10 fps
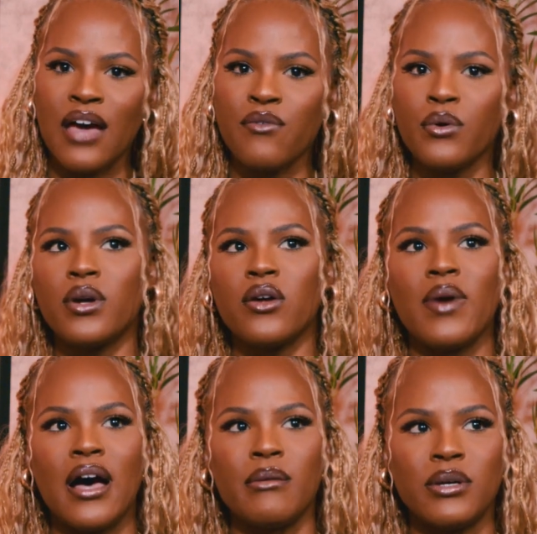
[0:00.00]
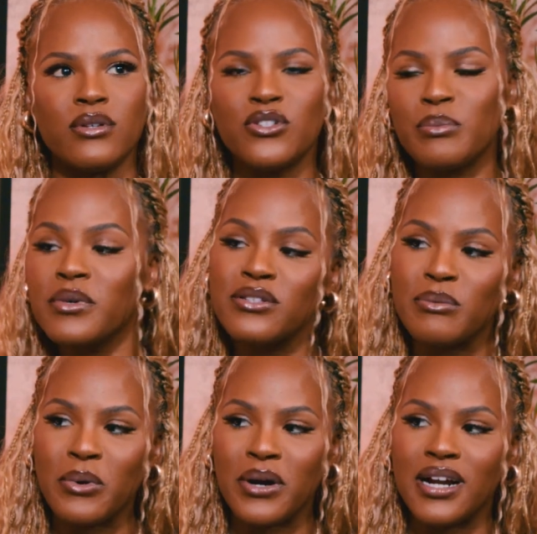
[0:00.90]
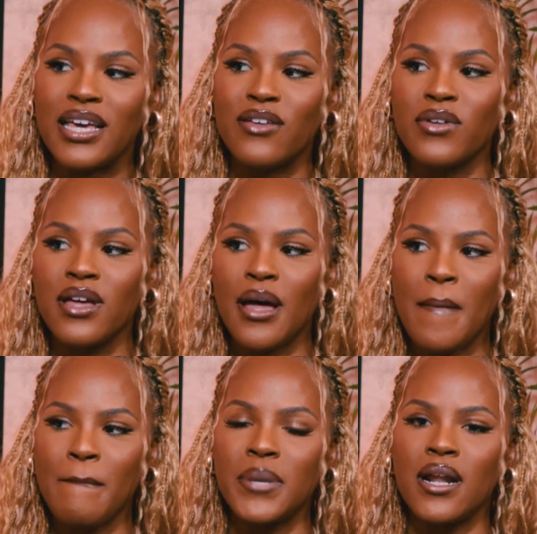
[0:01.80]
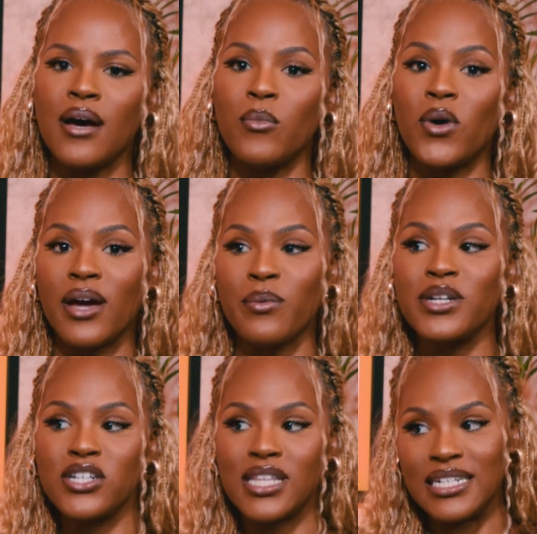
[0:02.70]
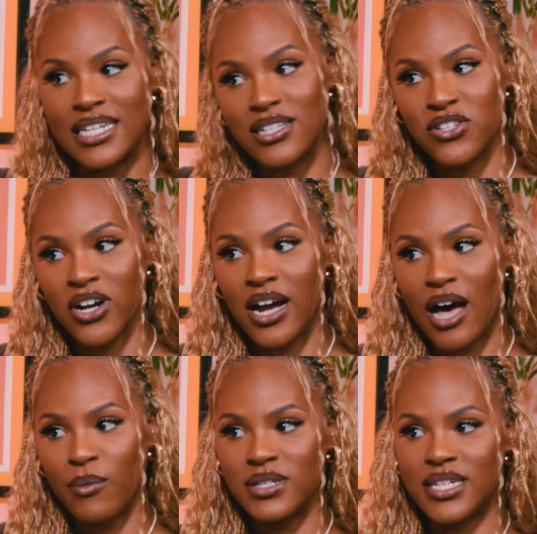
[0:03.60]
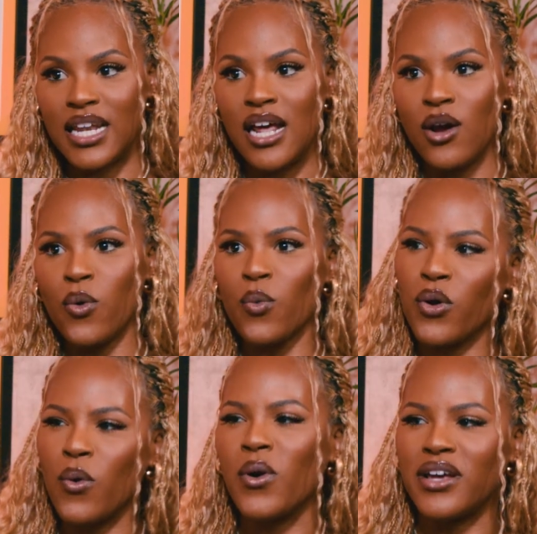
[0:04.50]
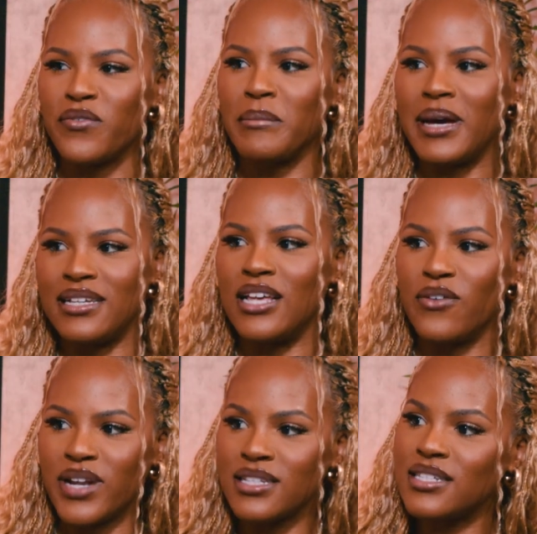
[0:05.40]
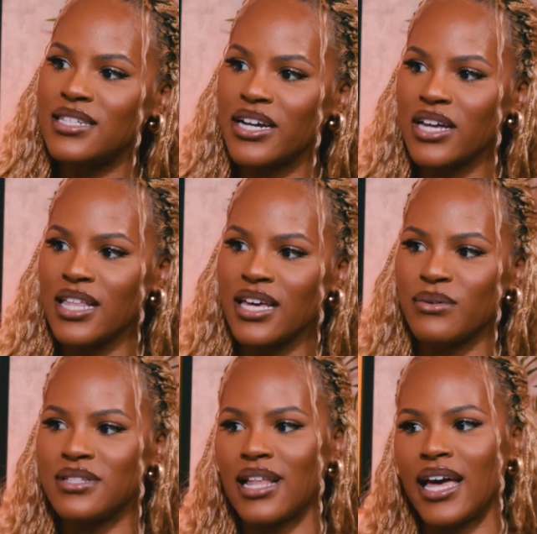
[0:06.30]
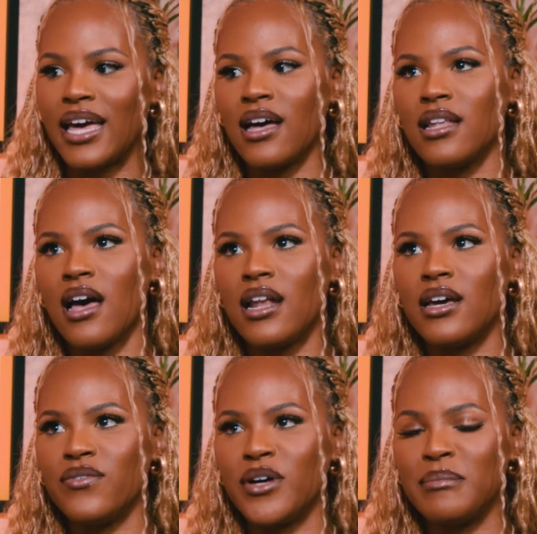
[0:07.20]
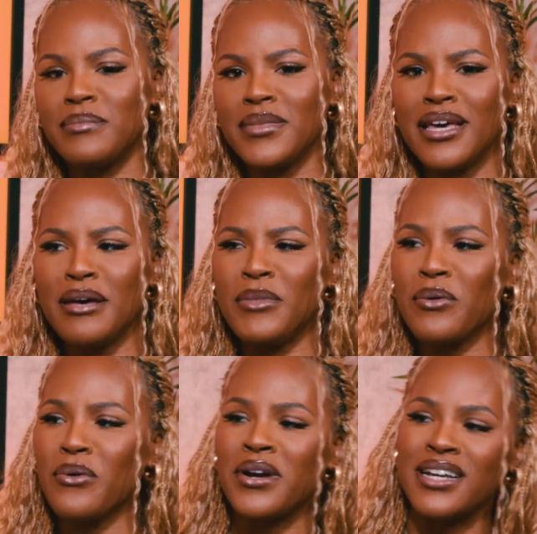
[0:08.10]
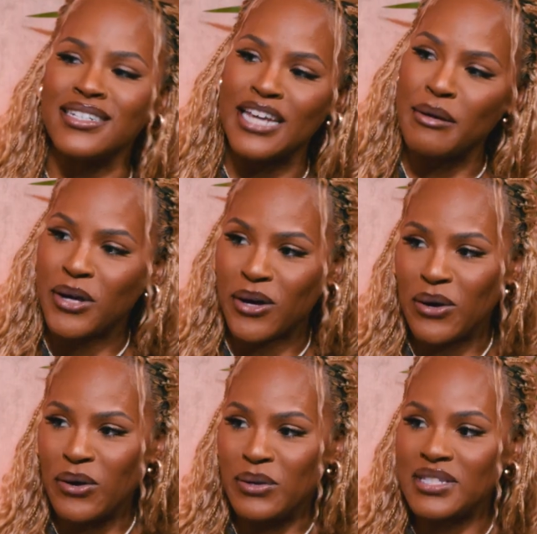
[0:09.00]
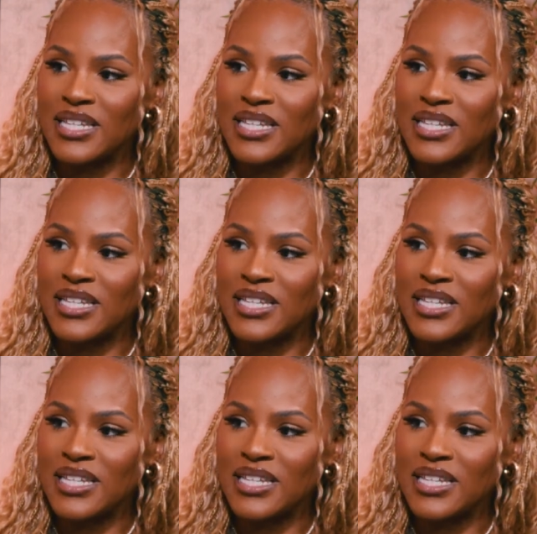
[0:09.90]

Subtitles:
Everyone around me was super supportive. But when I originally did start, I wasn't recording for myself necessarily. It was like a lot of me recording demos.